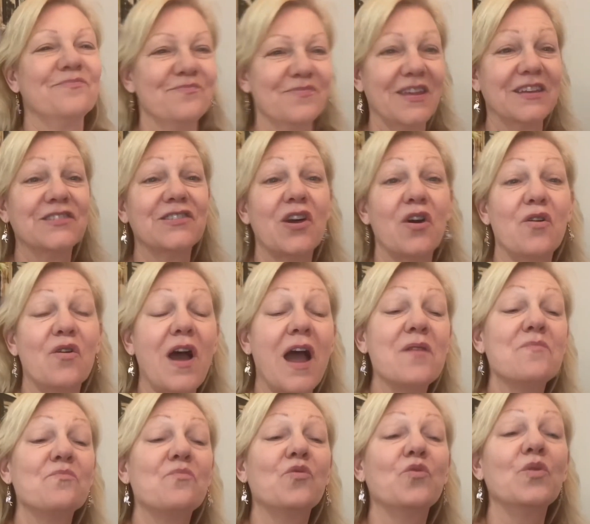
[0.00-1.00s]
So
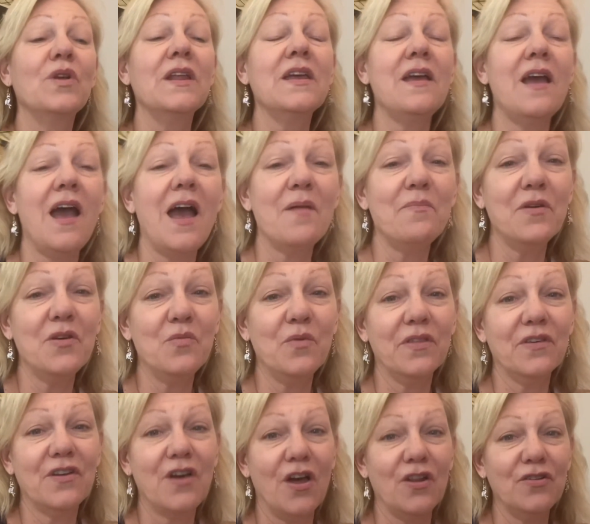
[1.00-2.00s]
I'm really happy with
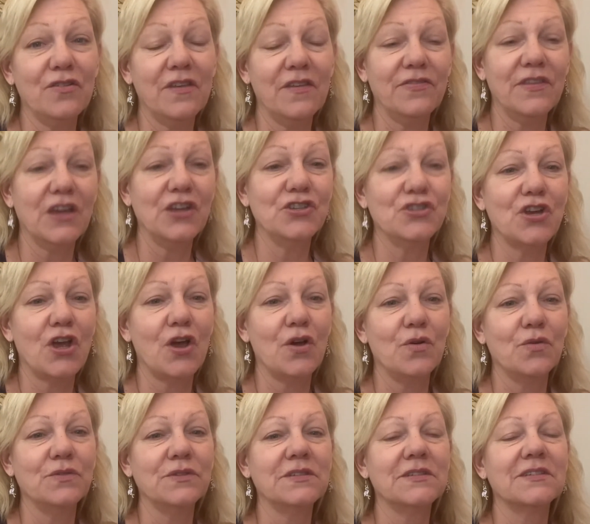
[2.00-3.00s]
the color that they
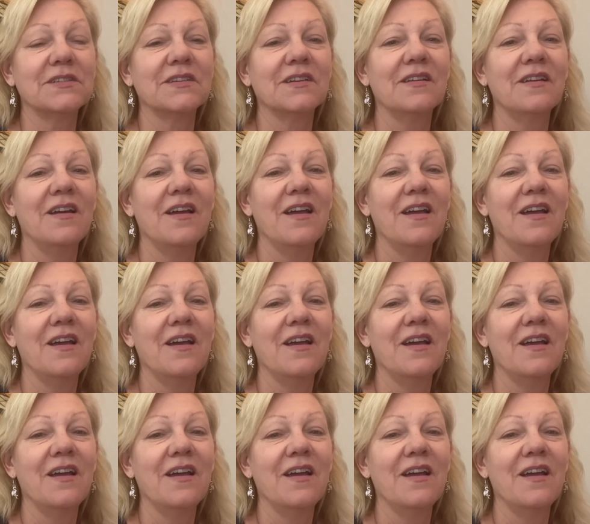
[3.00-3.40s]
chose.